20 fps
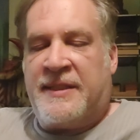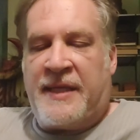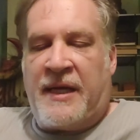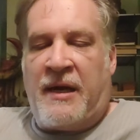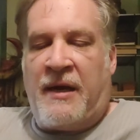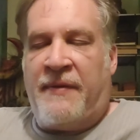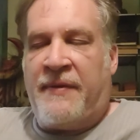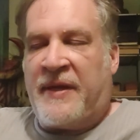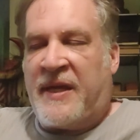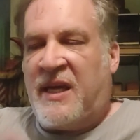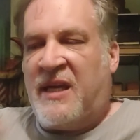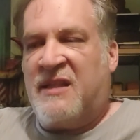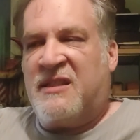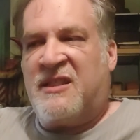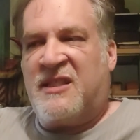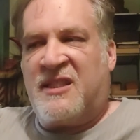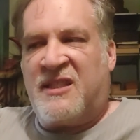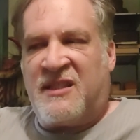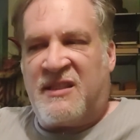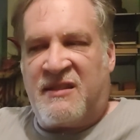there, and the
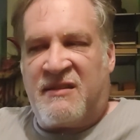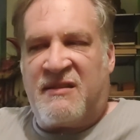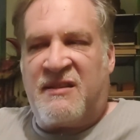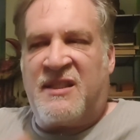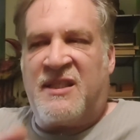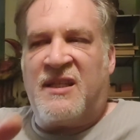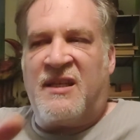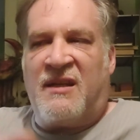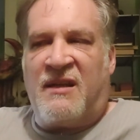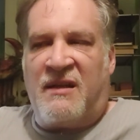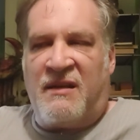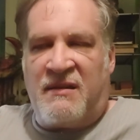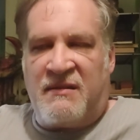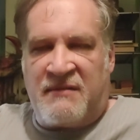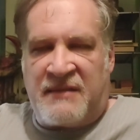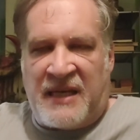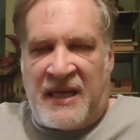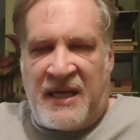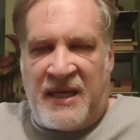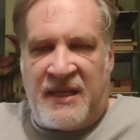kid's
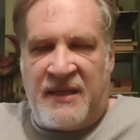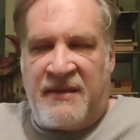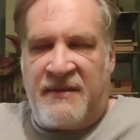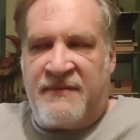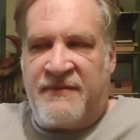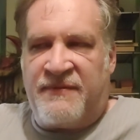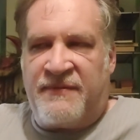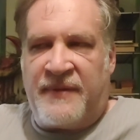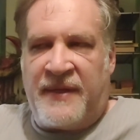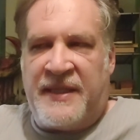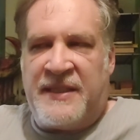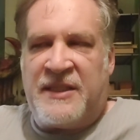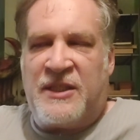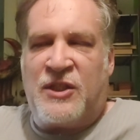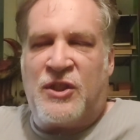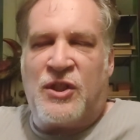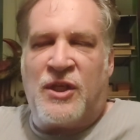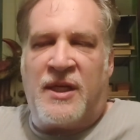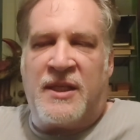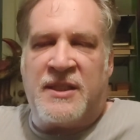still he's
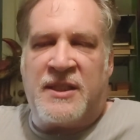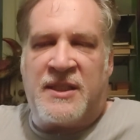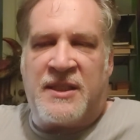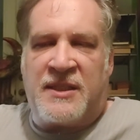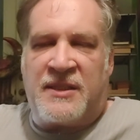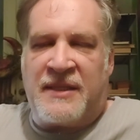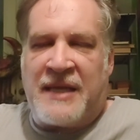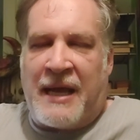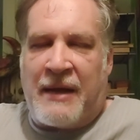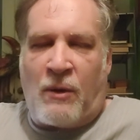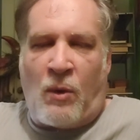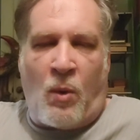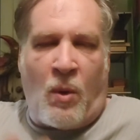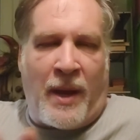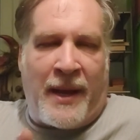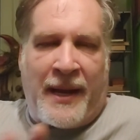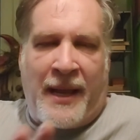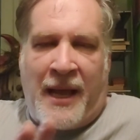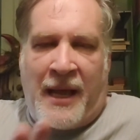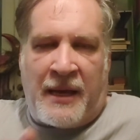just not
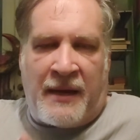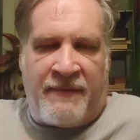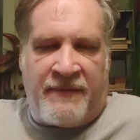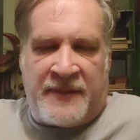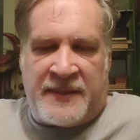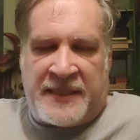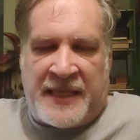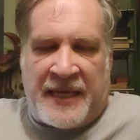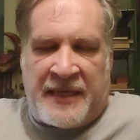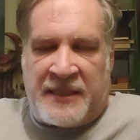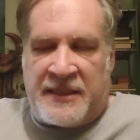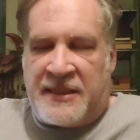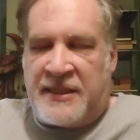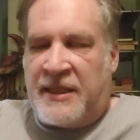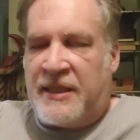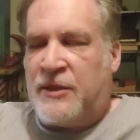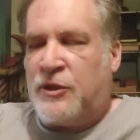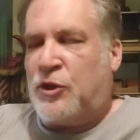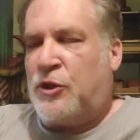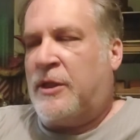quite out of his
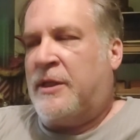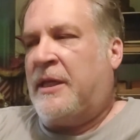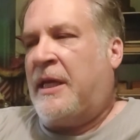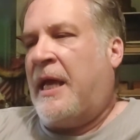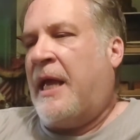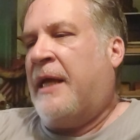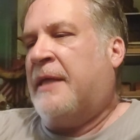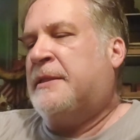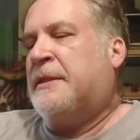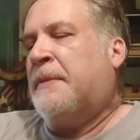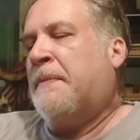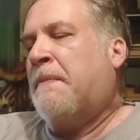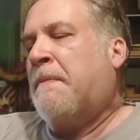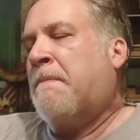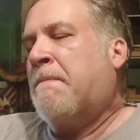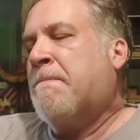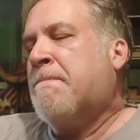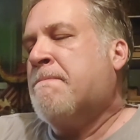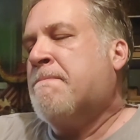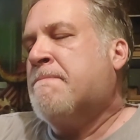anesthesia yet.
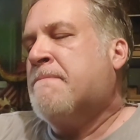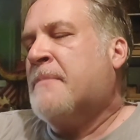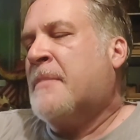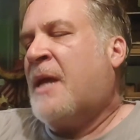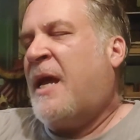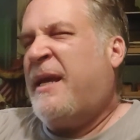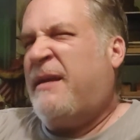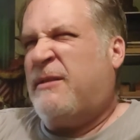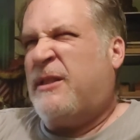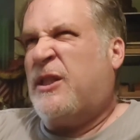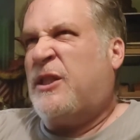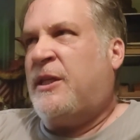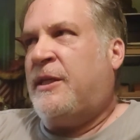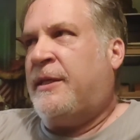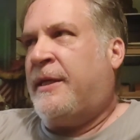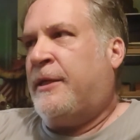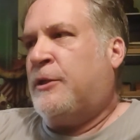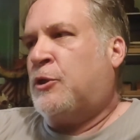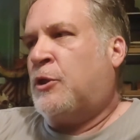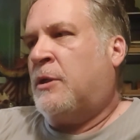He's a
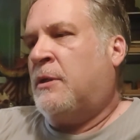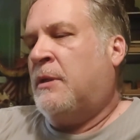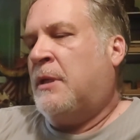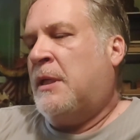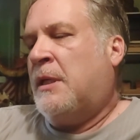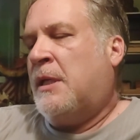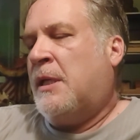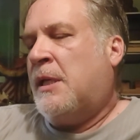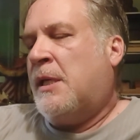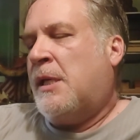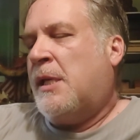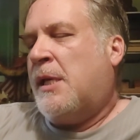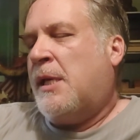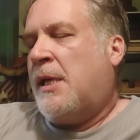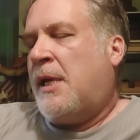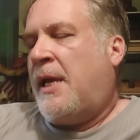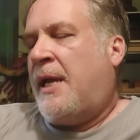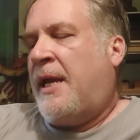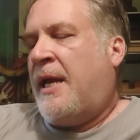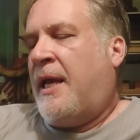teenager,
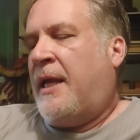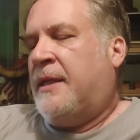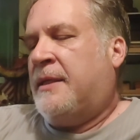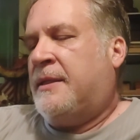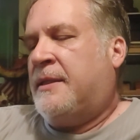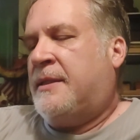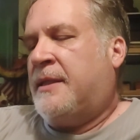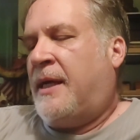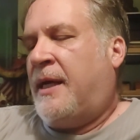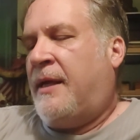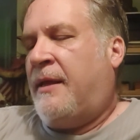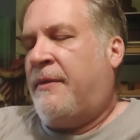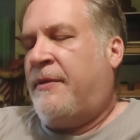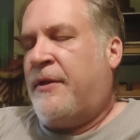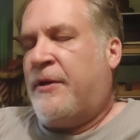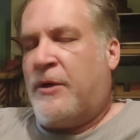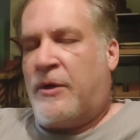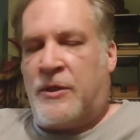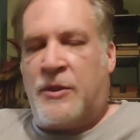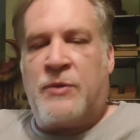and
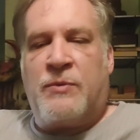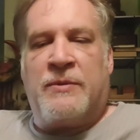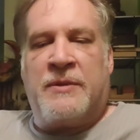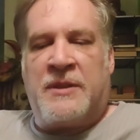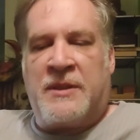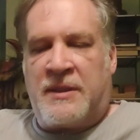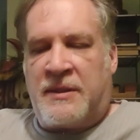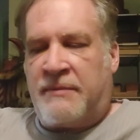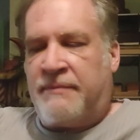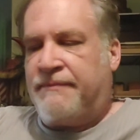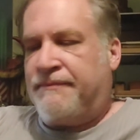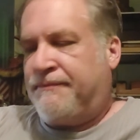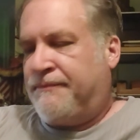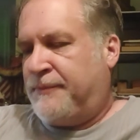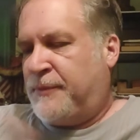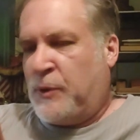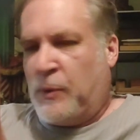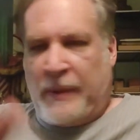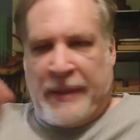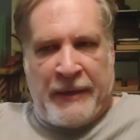the nurse was
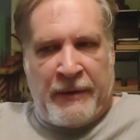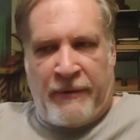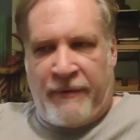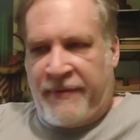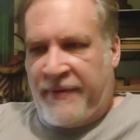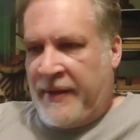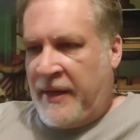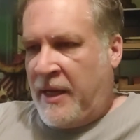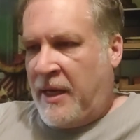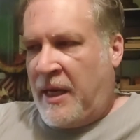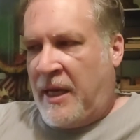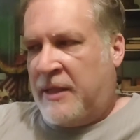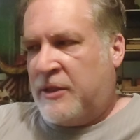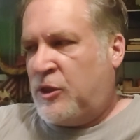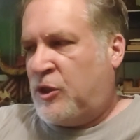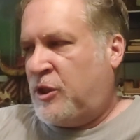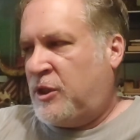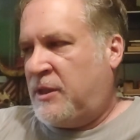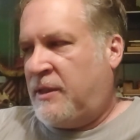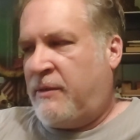doing her thing, and
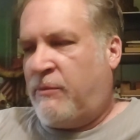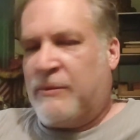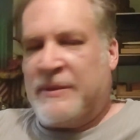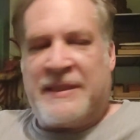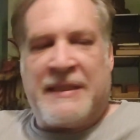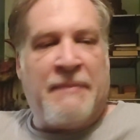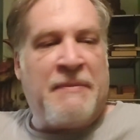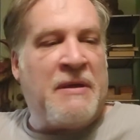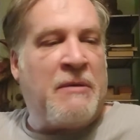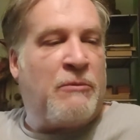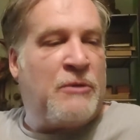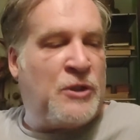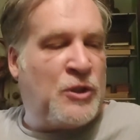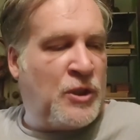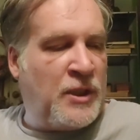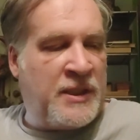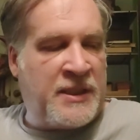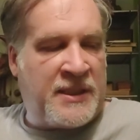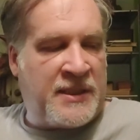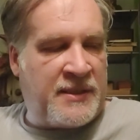there was something that was
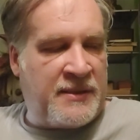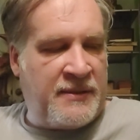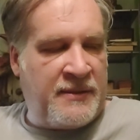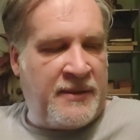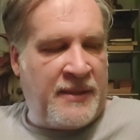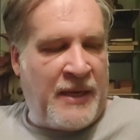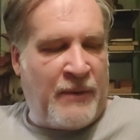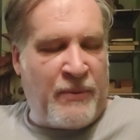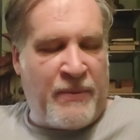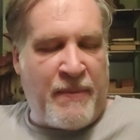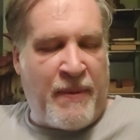just, I